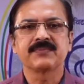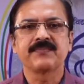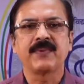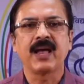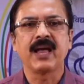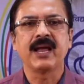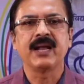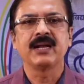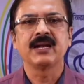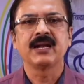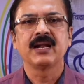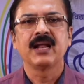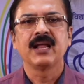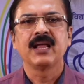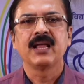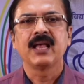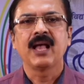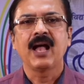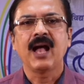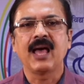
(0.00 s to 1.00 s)
find
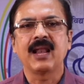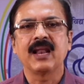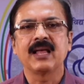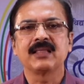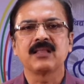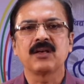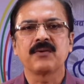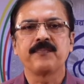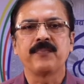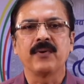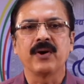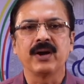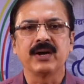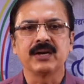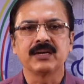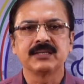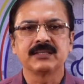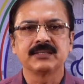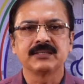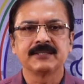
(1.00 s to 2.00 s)
another
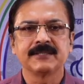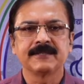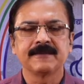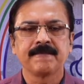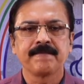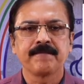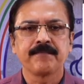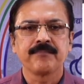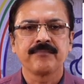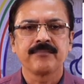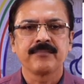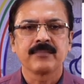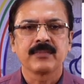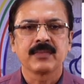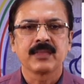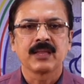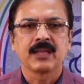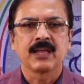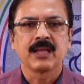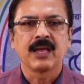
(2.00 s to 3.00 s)
point.
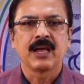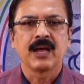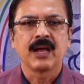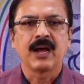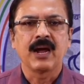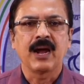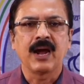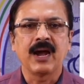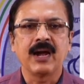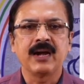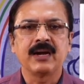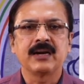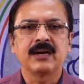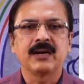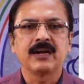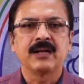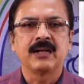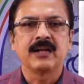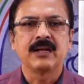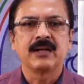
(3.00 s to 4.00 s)
And
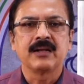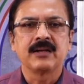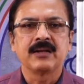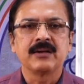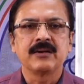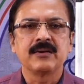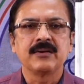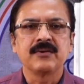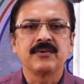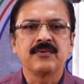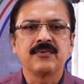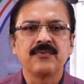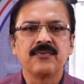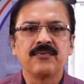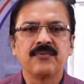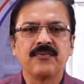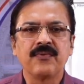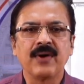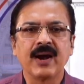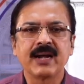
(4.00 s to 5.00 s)

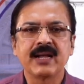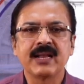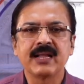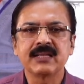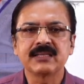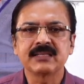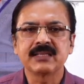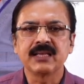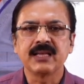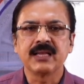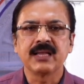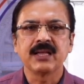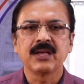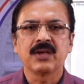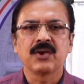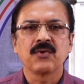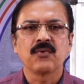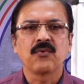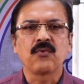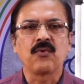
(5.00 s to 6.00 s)
what is the
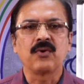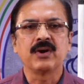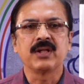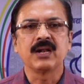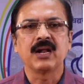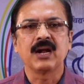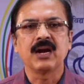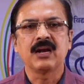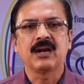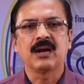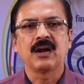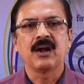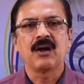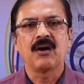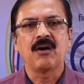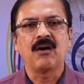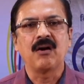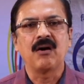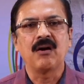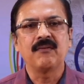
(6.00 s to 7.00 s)
coordinate
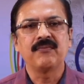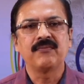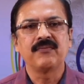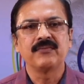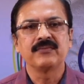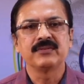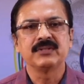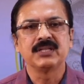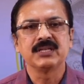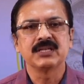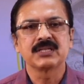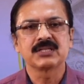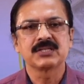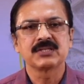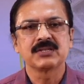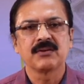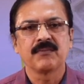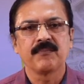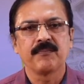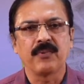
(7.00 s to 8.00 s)
of
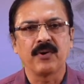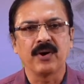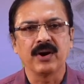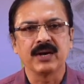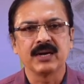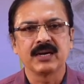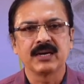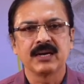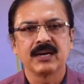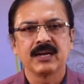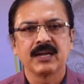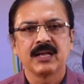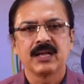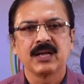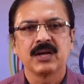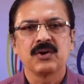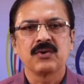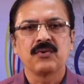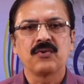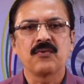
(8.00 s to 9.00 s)
this point?
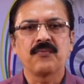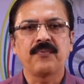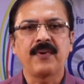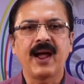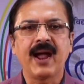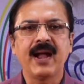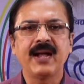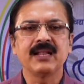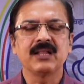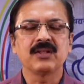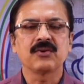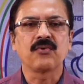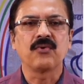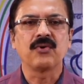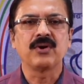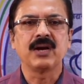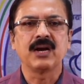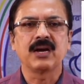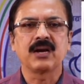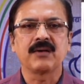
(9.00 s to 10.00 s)
To find the
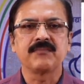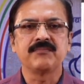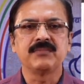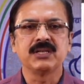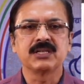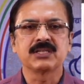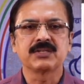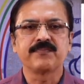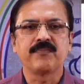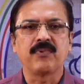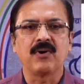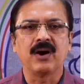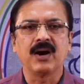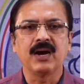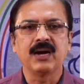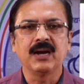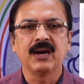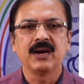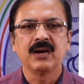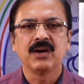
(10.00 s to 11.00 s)
coordinate of this
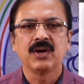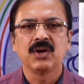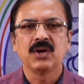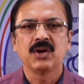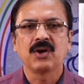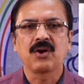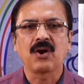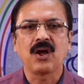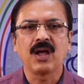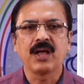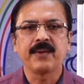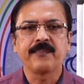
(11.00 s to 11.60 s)
point, draw a